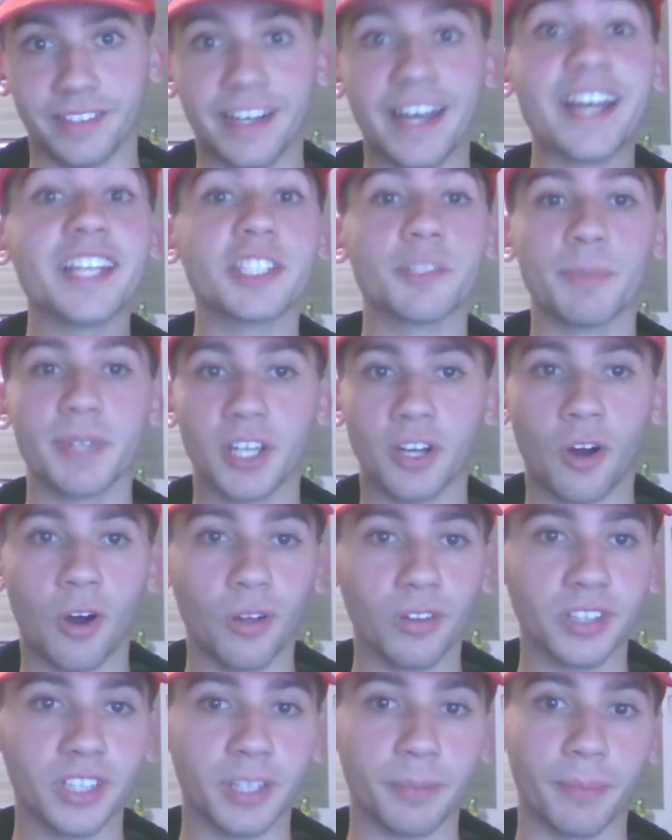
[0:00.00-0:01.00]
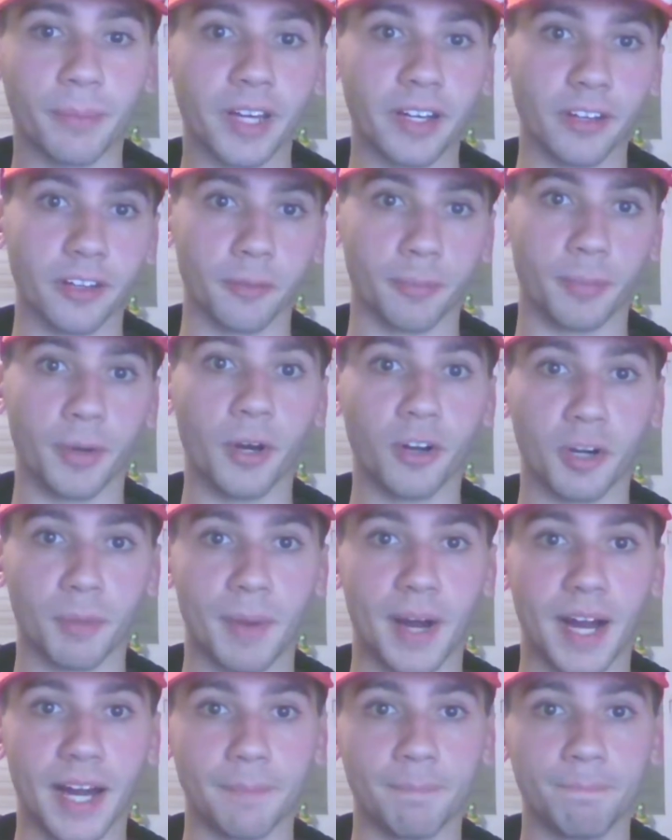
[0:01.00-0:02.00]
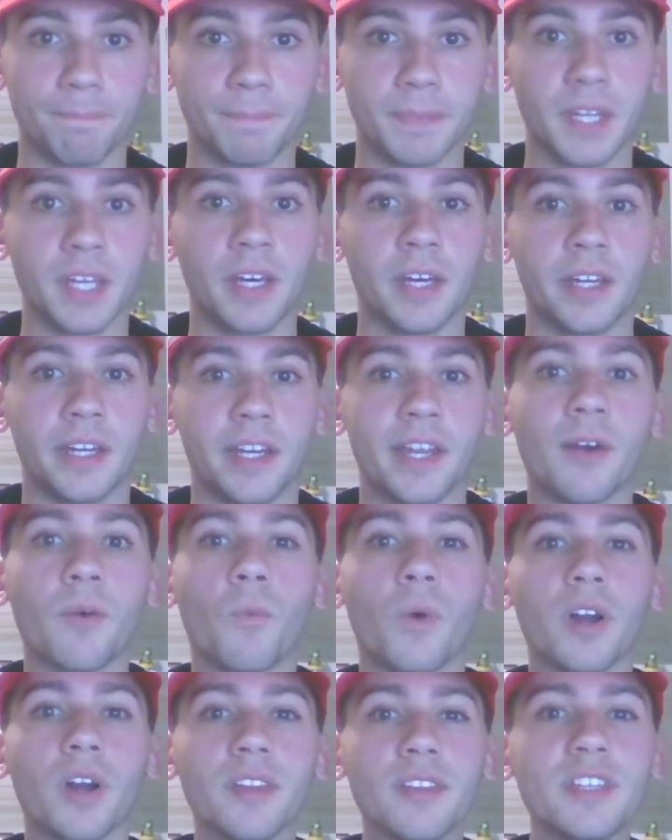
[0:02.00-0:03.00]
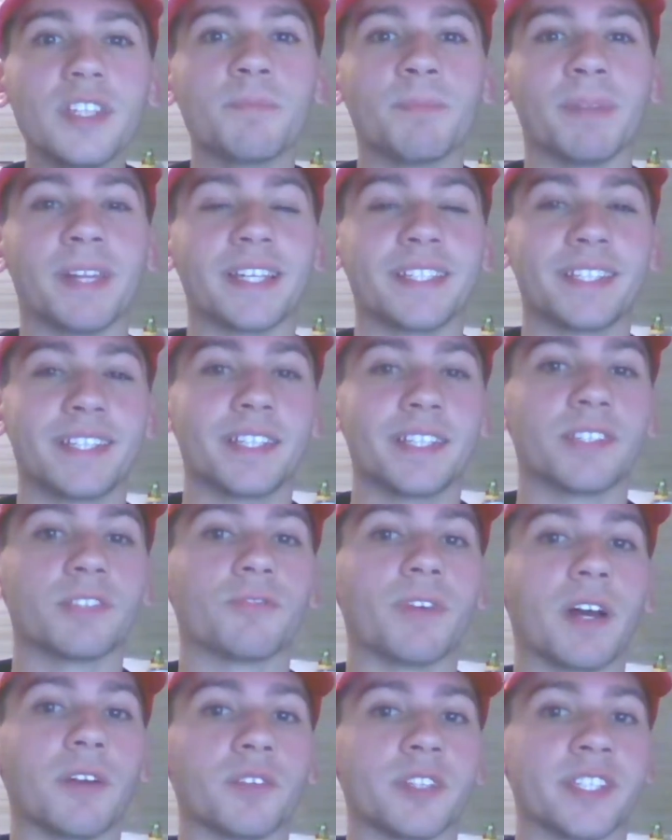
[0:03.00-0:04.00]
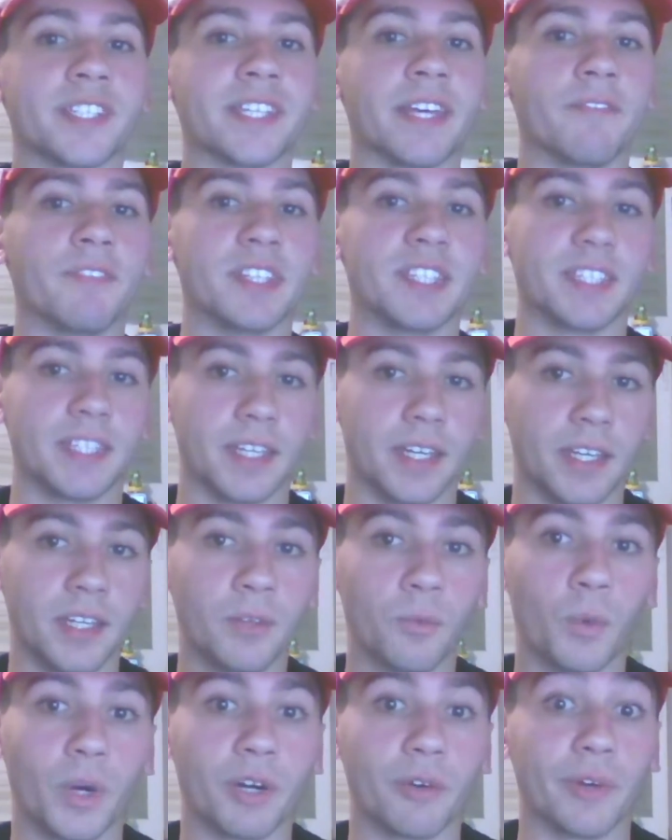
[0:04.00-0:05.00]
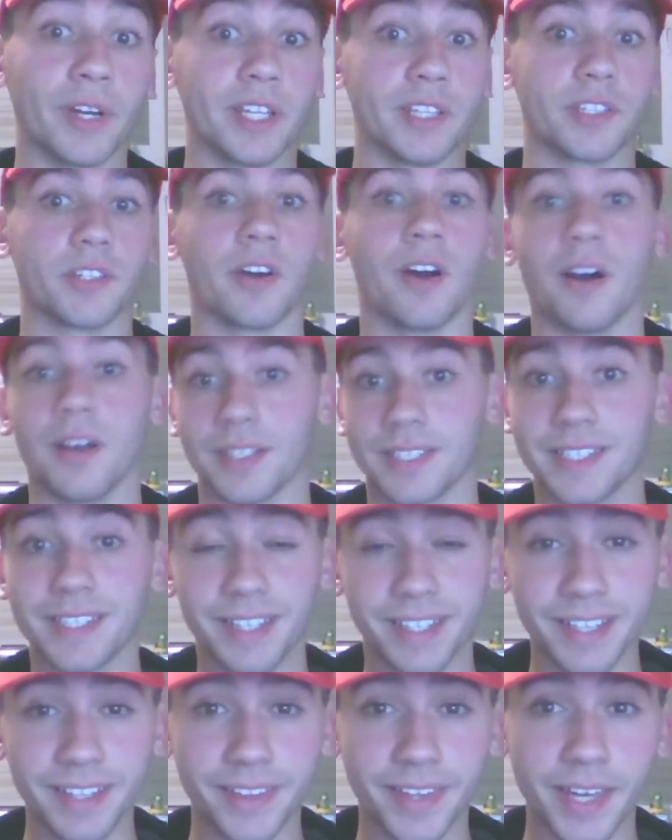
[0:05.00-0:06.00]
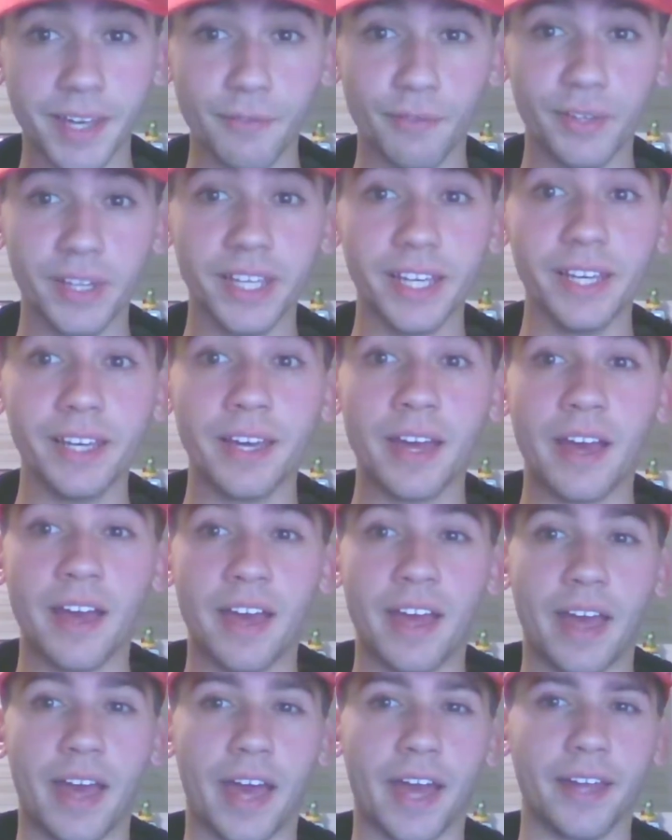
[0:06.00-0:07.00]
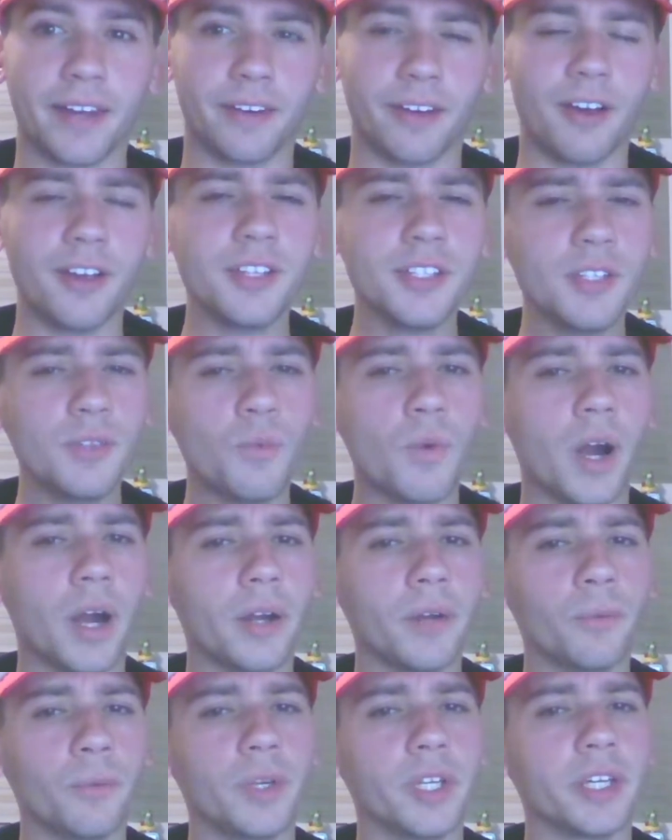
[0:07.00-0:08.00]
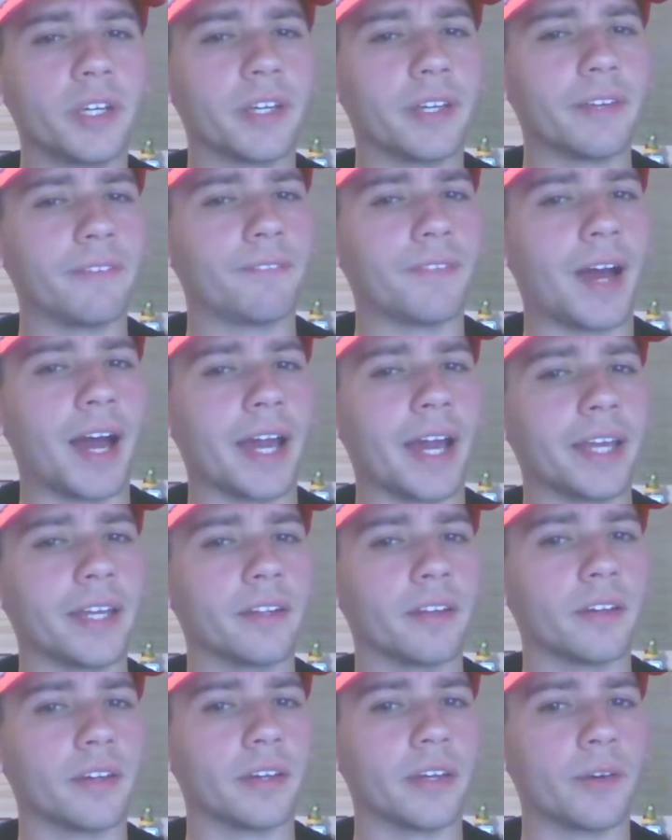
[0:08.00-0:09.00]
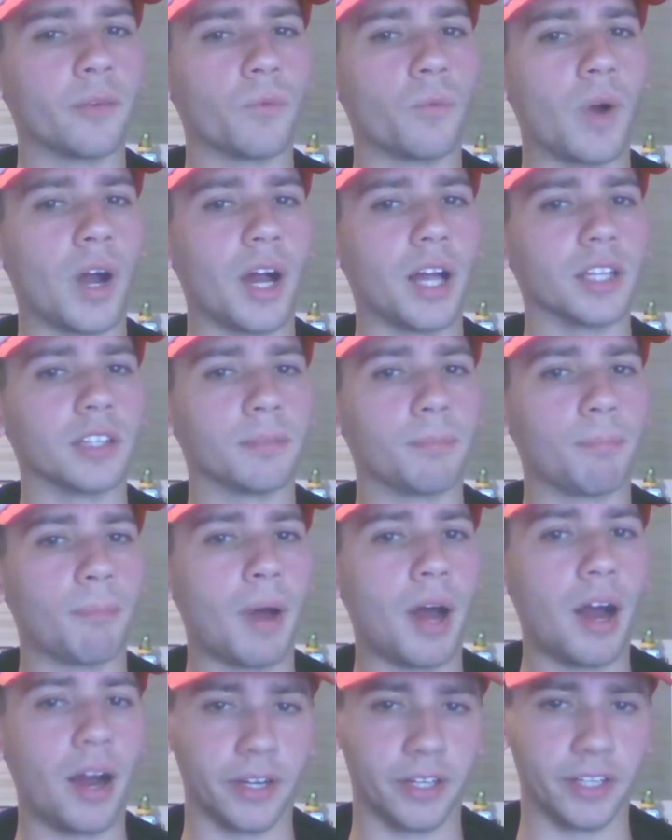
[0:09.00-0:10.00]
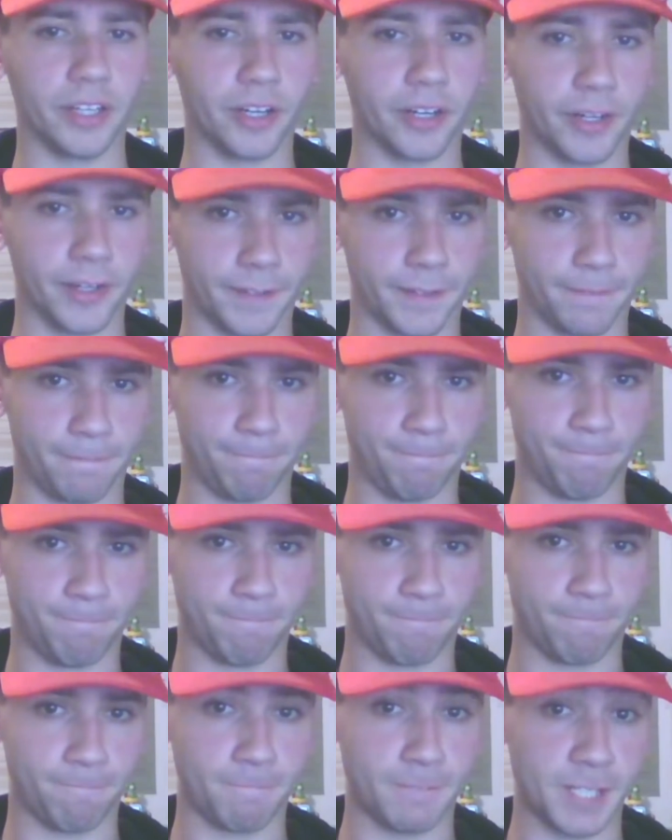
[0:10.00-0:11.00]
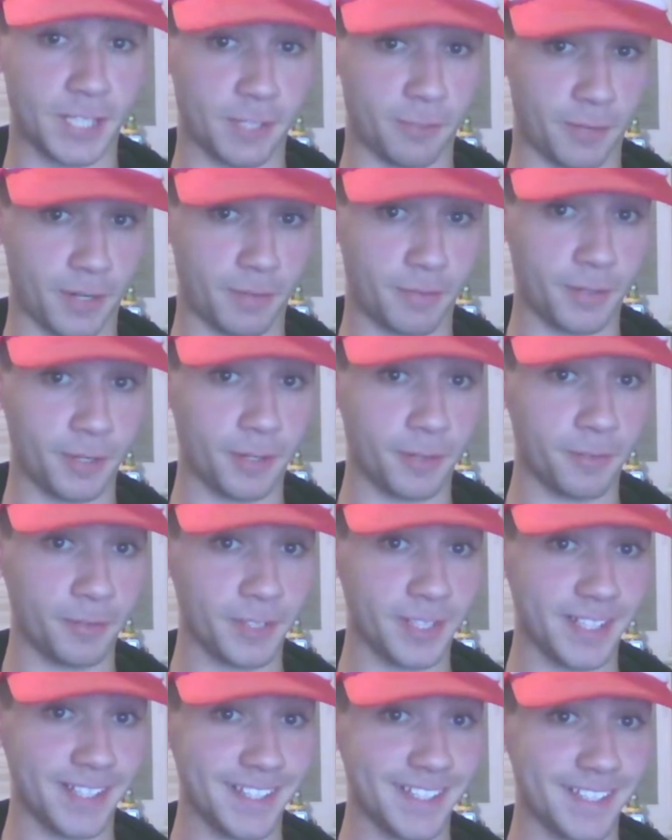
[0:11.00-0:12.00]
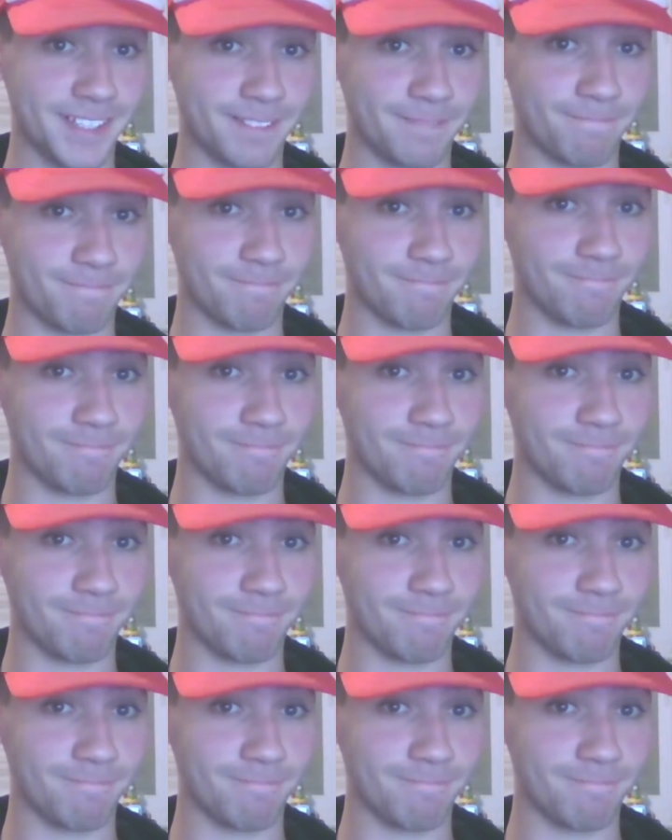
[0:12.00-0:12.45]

It has to be called in by another Pokemon. Now, one of these places is Route 17, where it rains constantly, thankfully, and also one where you can find wild Poniard. See where I'm going with this?